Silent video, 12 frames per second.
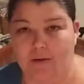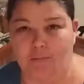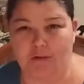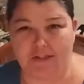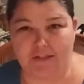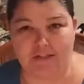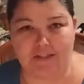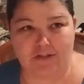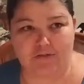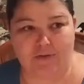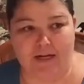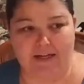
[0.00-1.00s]
But the
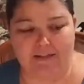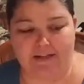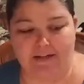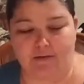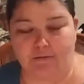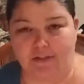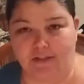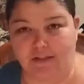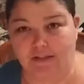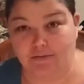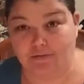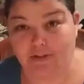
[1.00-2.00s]
stitch regulator, which
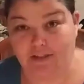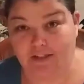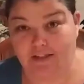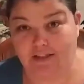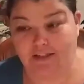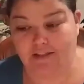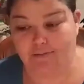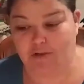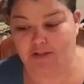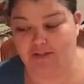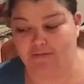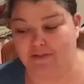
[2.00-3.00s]
is really
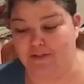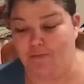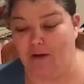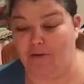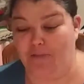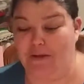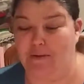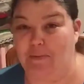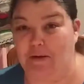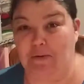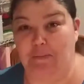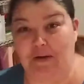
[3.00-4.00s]
expensive, it's about the
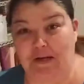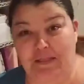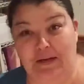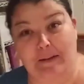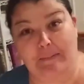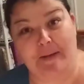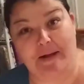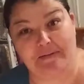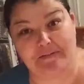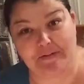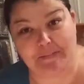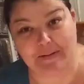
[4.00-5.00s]
amount of money that I paid
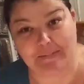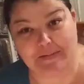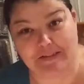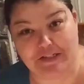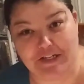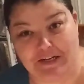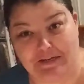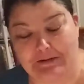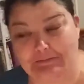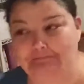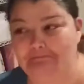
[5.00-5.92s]
for my machine,